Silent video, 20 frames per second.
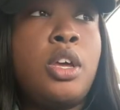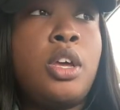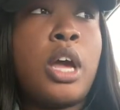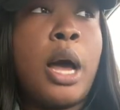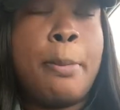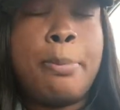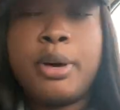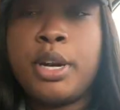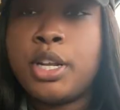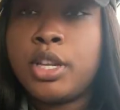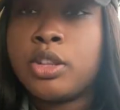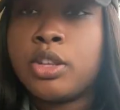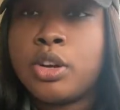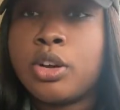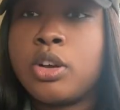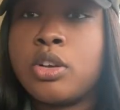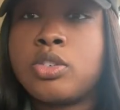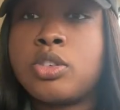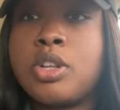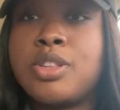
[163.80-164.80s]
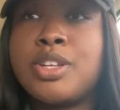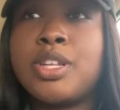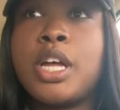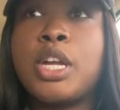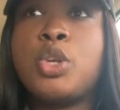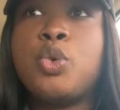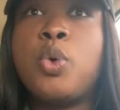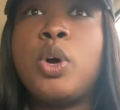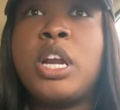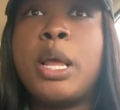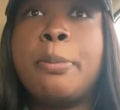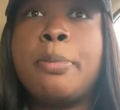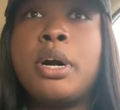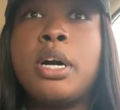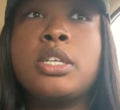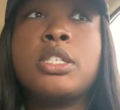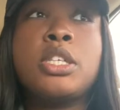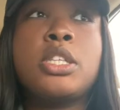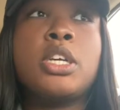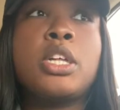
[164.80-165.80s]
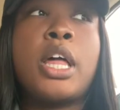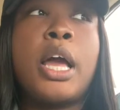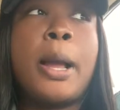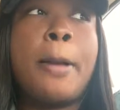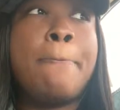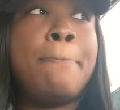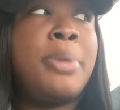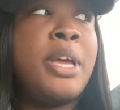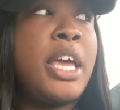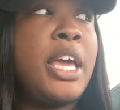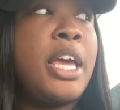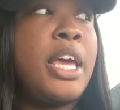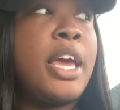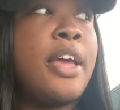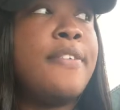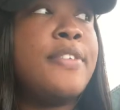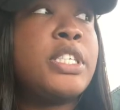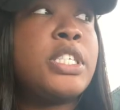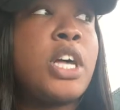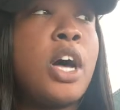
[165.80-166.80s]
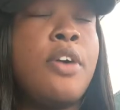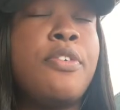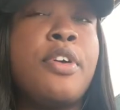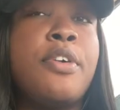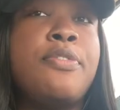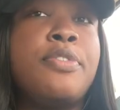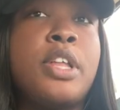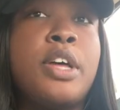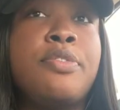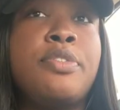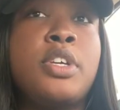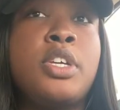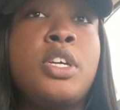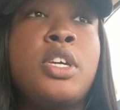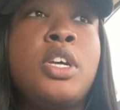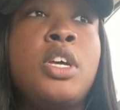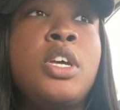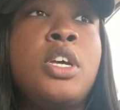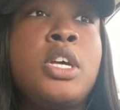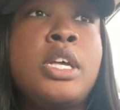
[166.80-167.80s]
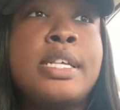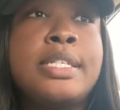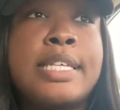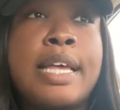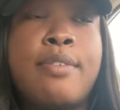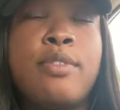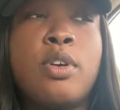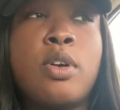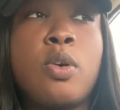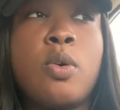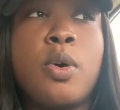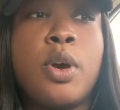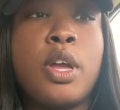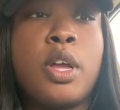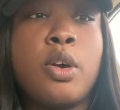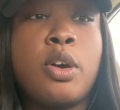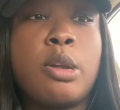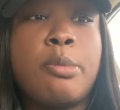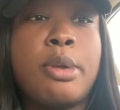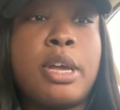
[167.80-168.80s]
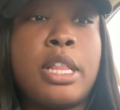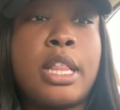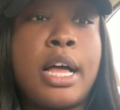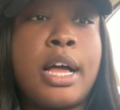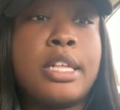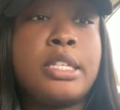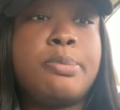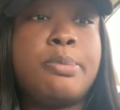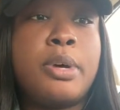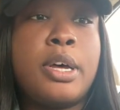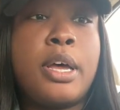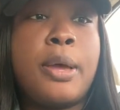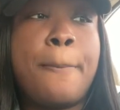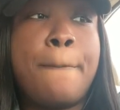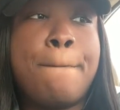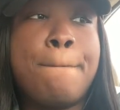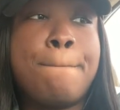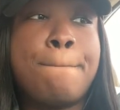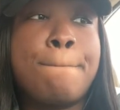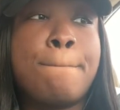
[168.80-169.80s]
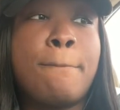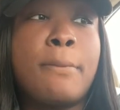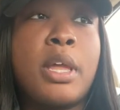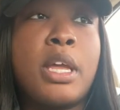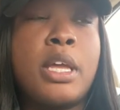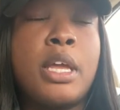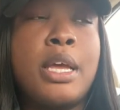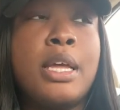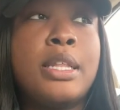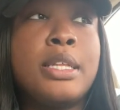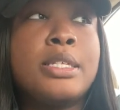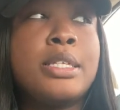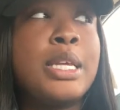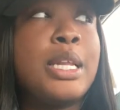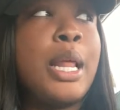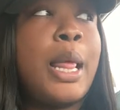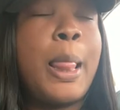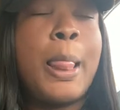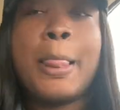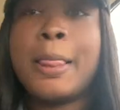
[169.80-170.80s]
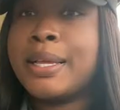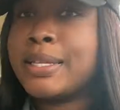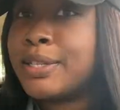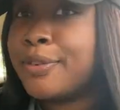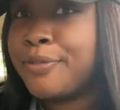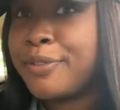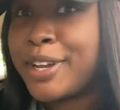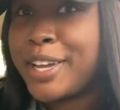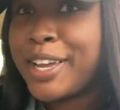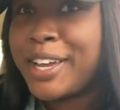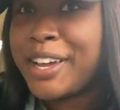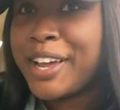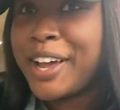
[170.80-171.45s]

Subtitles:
I'm putting the girls on. They're like $20 and they're like big and soft and fluffy. Save your coin, go to Big Lots. But yeah, let's get it. Let's freaking